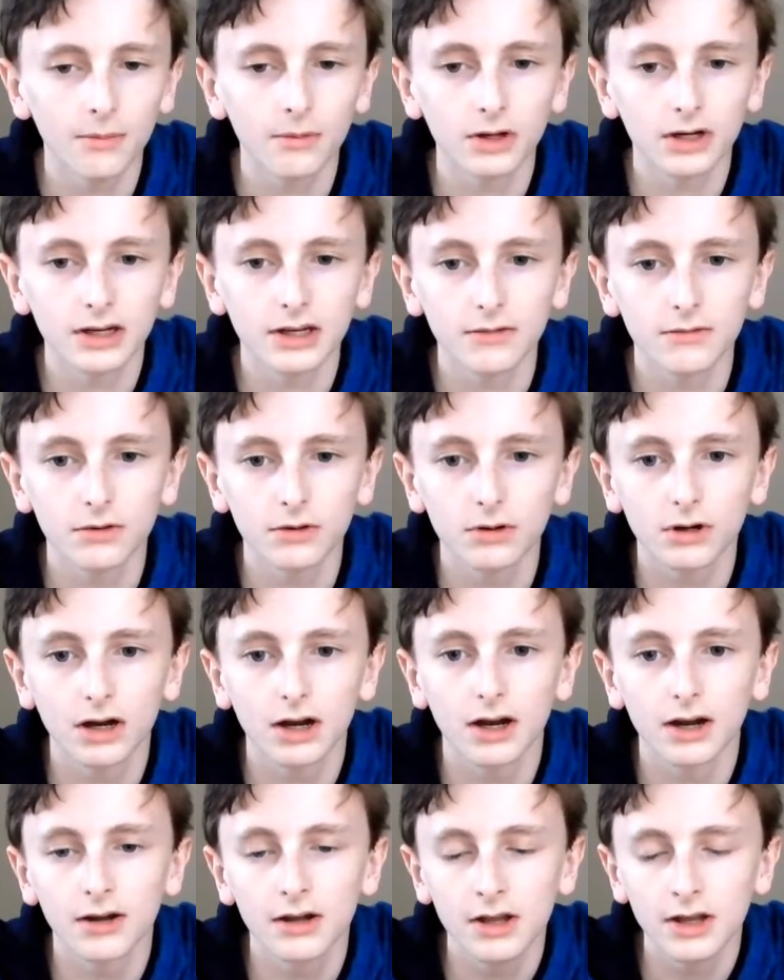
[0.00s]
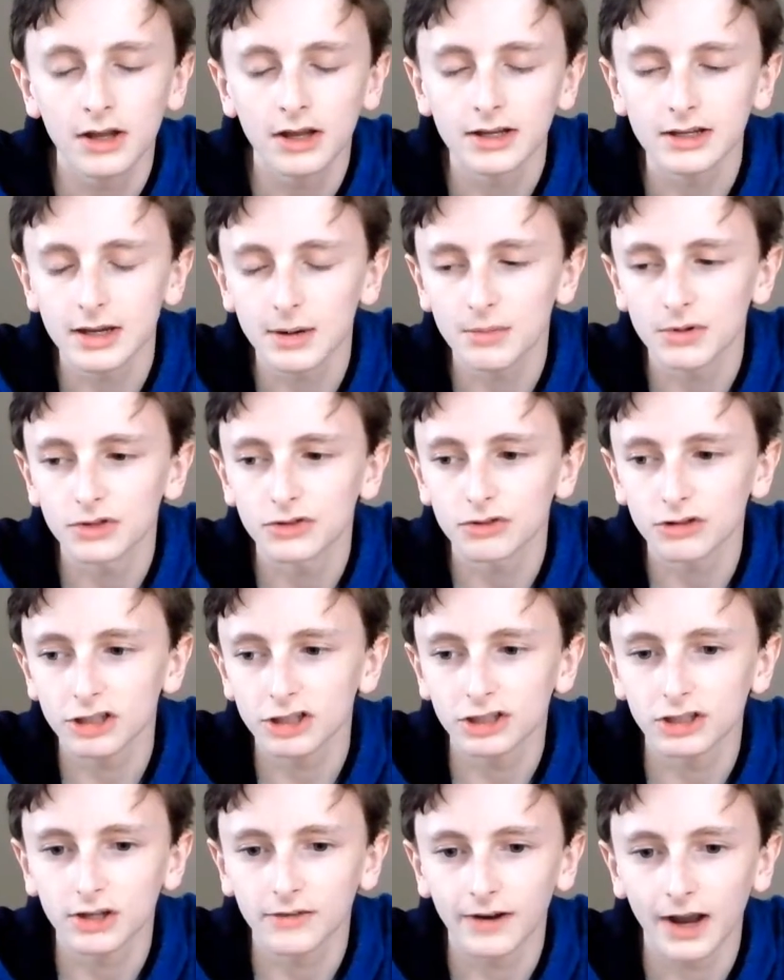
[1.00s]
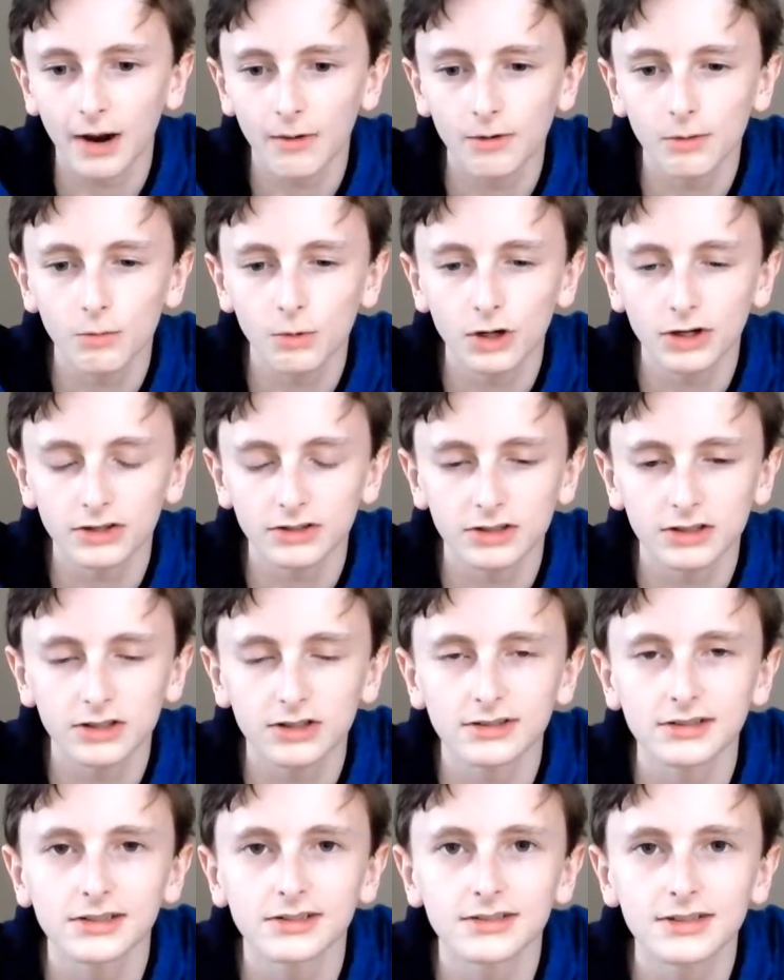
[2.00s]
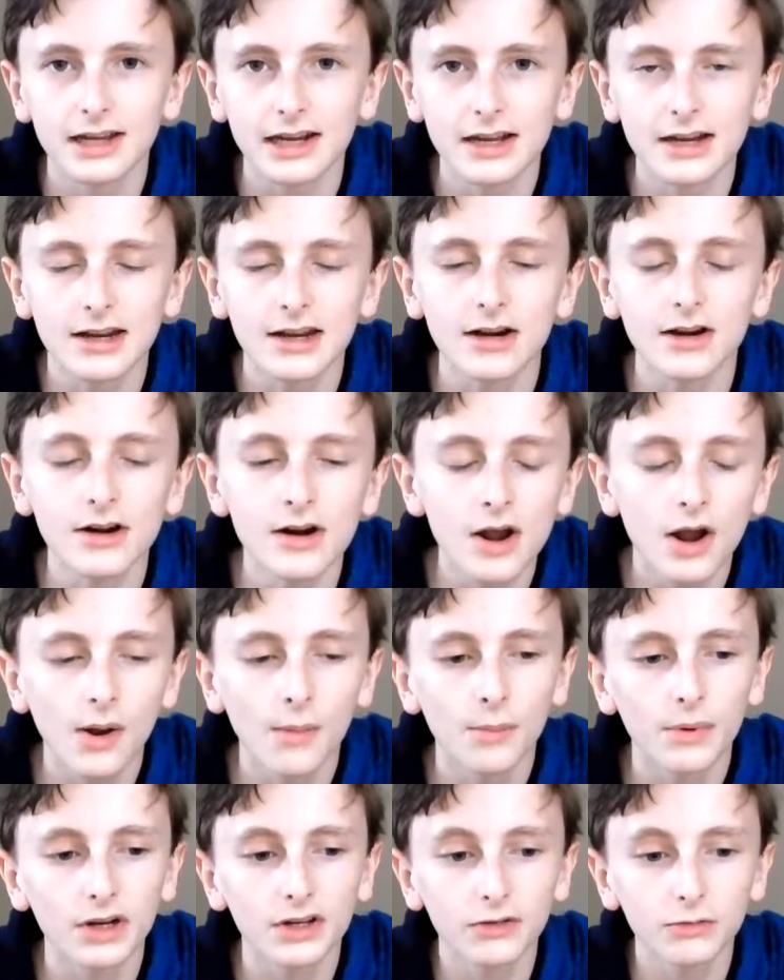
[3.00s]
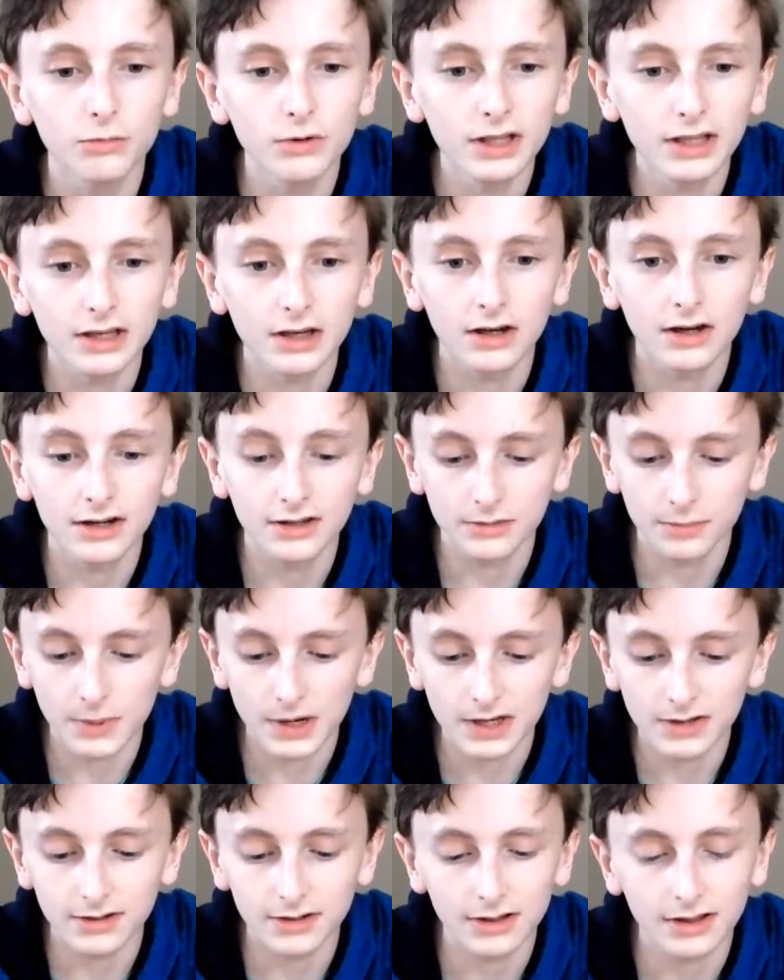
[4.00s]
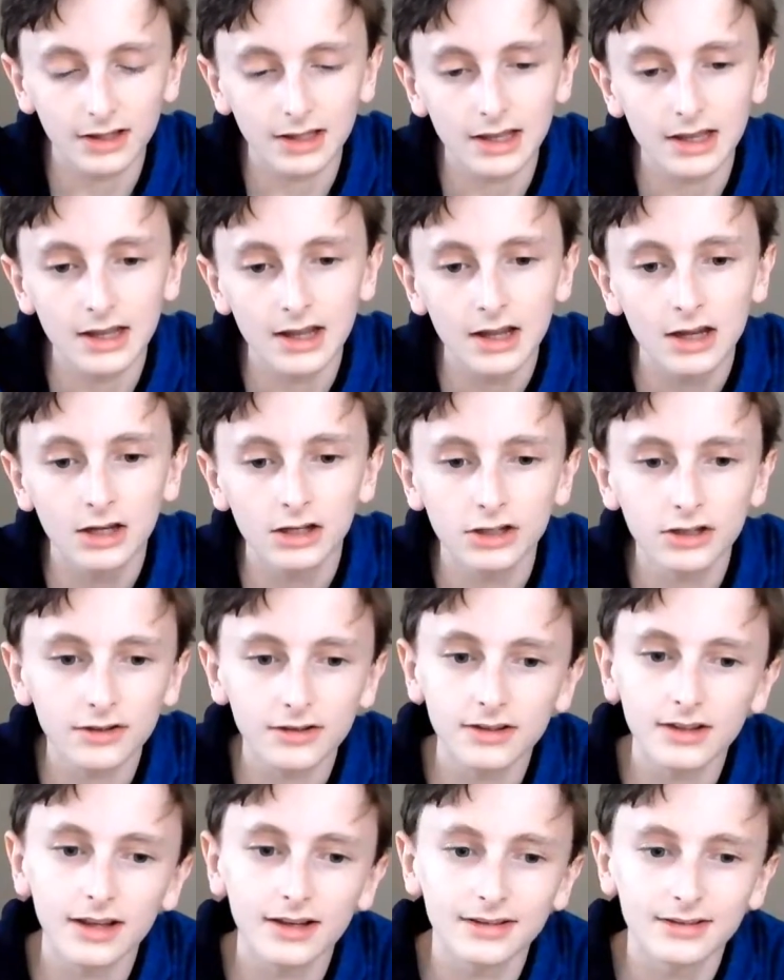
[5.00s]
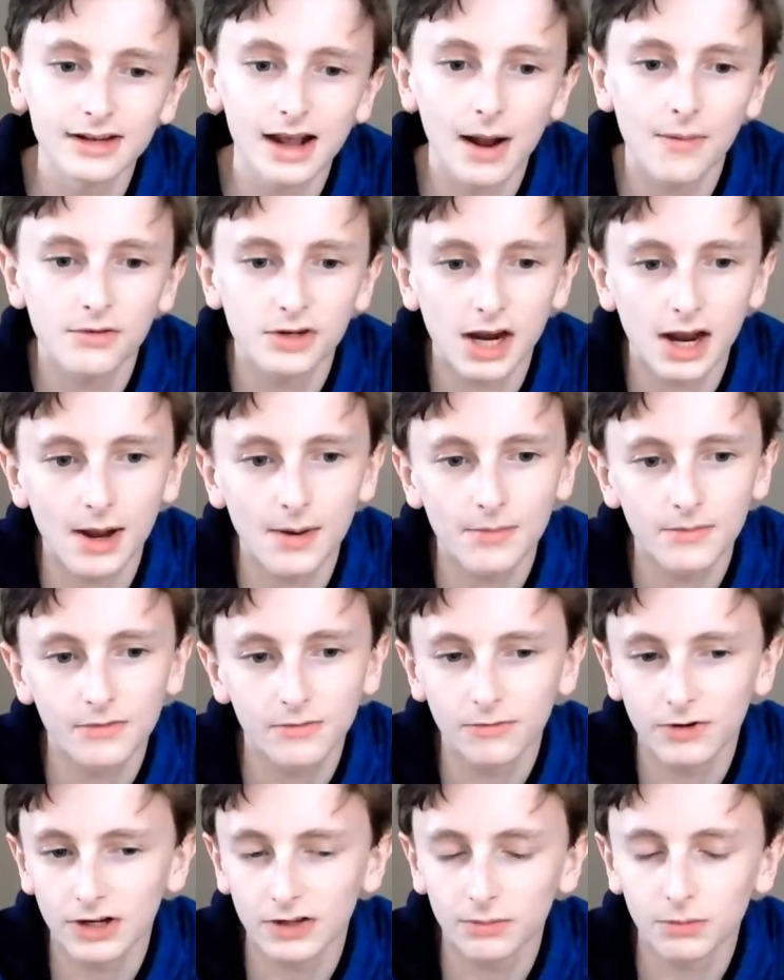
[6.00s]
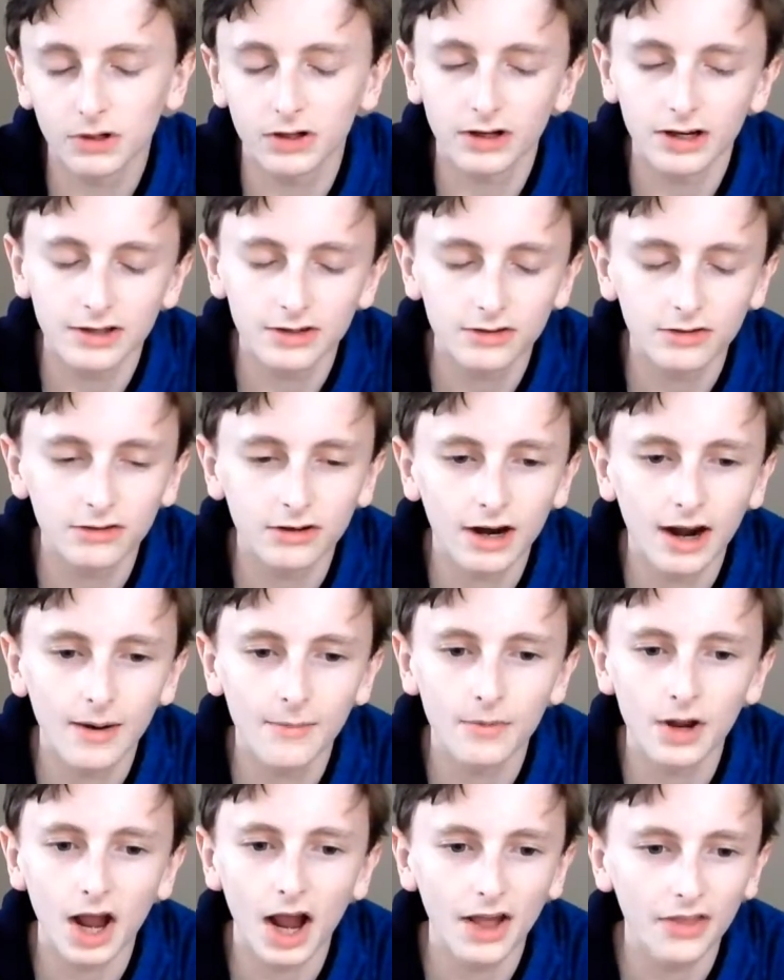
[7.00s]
I'm going to give you a demonstration of how it works in just a second here, but it's really good. It's basically just like Snapchat, Facebook, or Instagram.